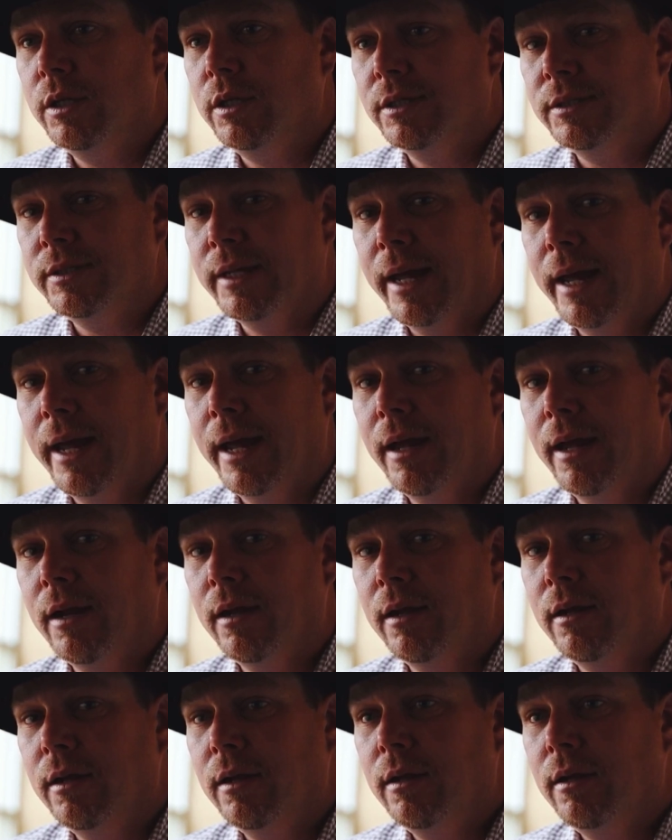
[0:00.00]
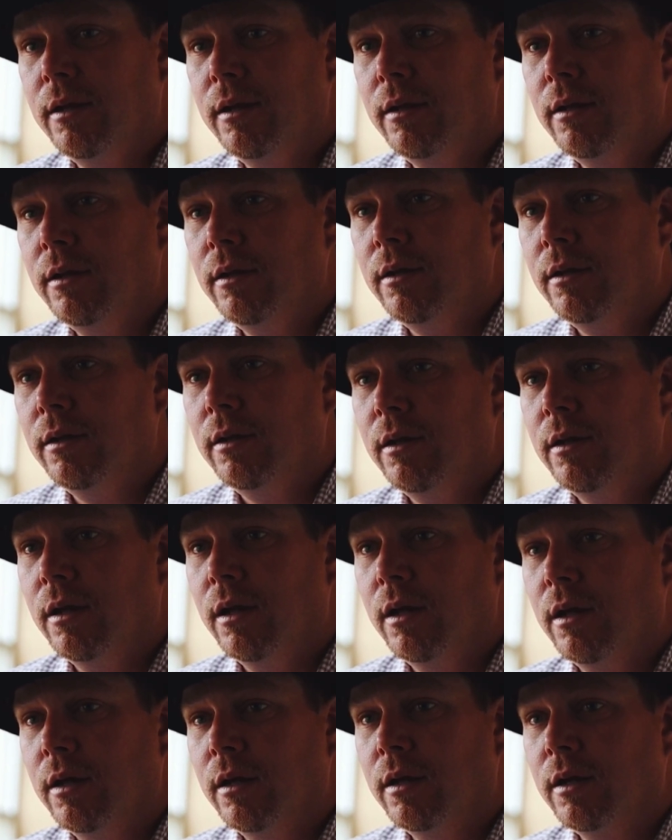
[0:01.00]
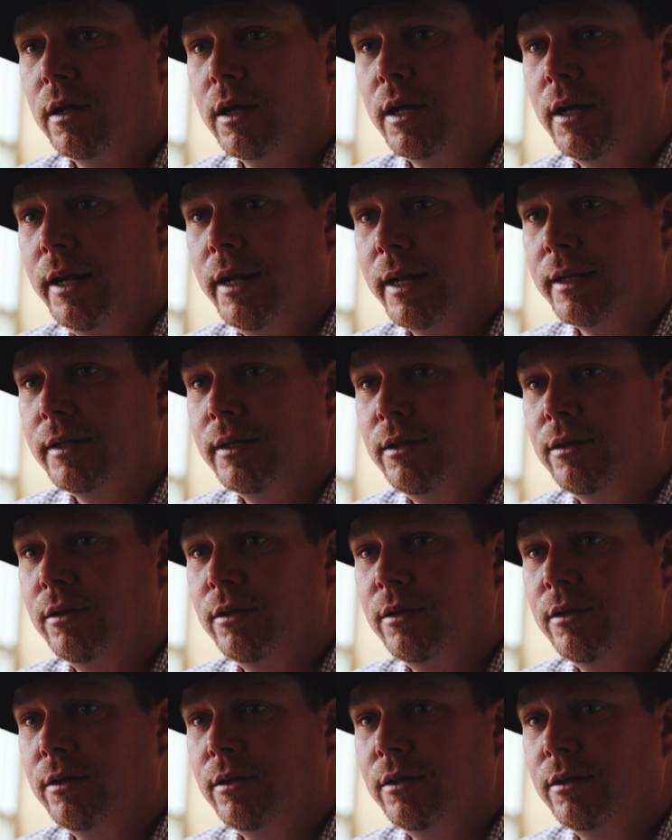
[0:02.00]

dad connecting